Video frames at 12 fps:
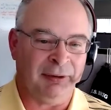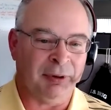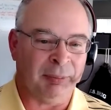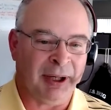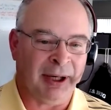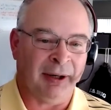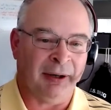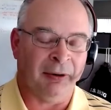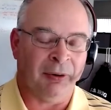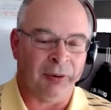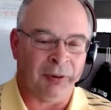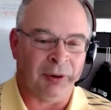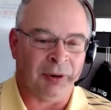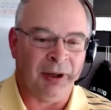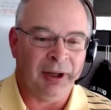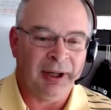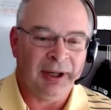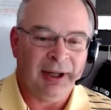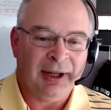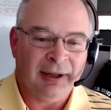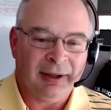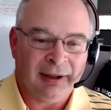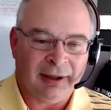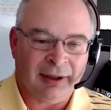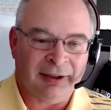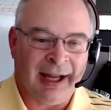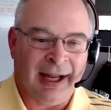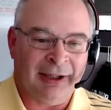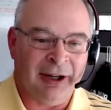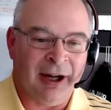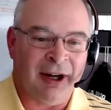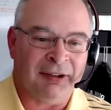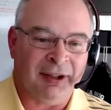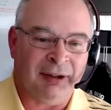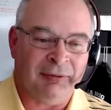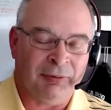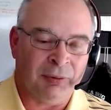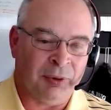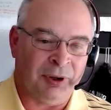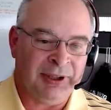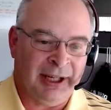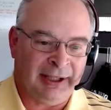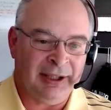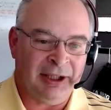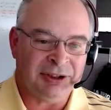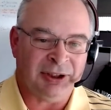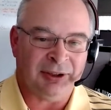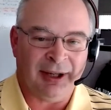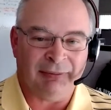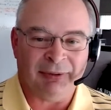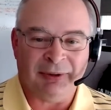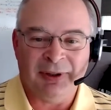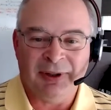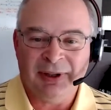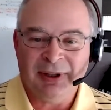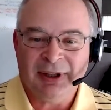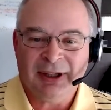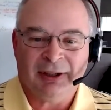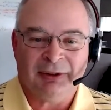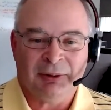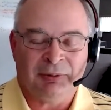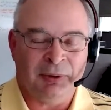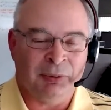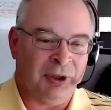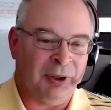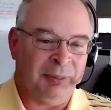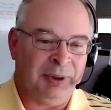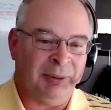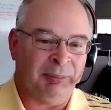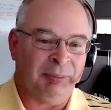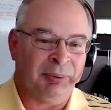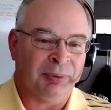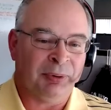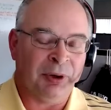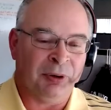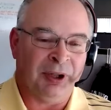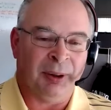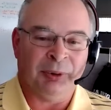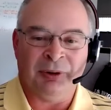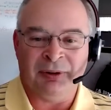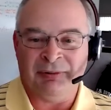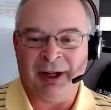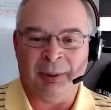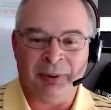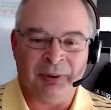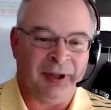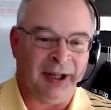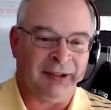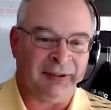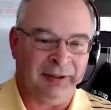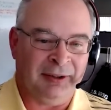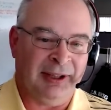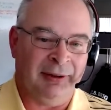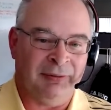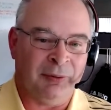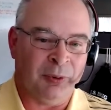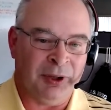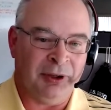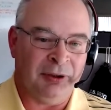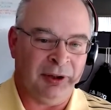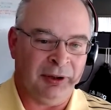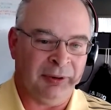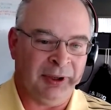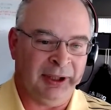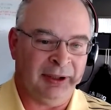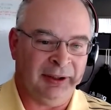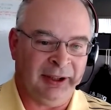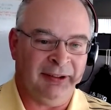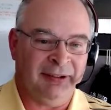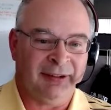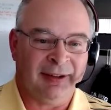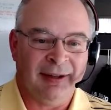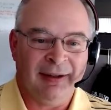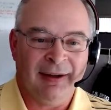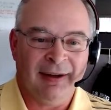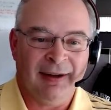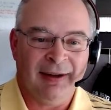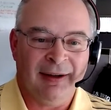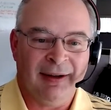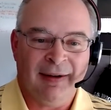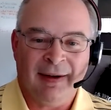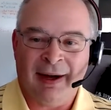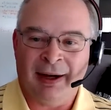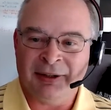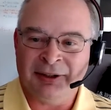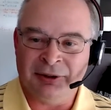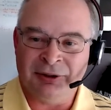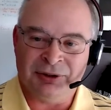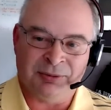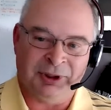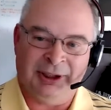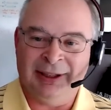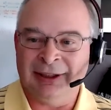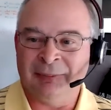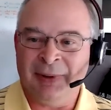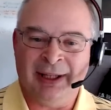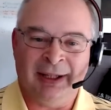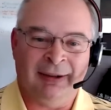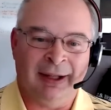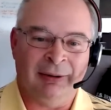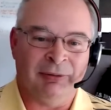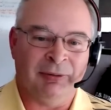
diagnostics for a technician level. If you want to be a programmer or a developer, you need a 4-year degree at least. Usually in anything from VBNet,